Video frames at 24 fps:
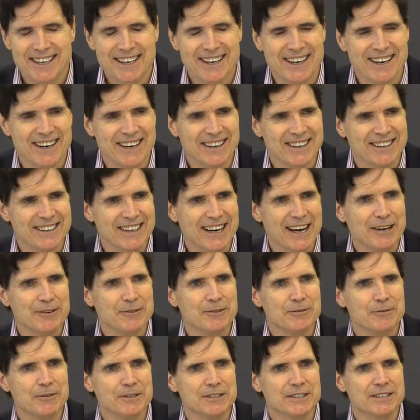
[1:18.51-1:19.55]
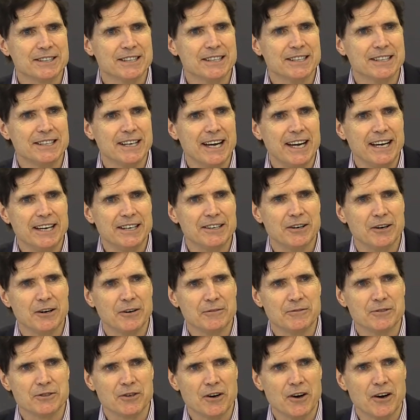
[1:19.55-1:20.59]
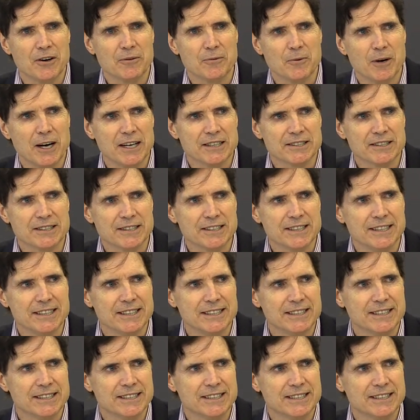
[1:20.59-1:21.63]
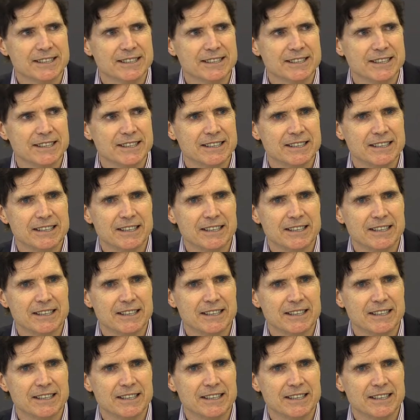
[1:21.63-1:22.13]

Uh, that was the date of John Wesley's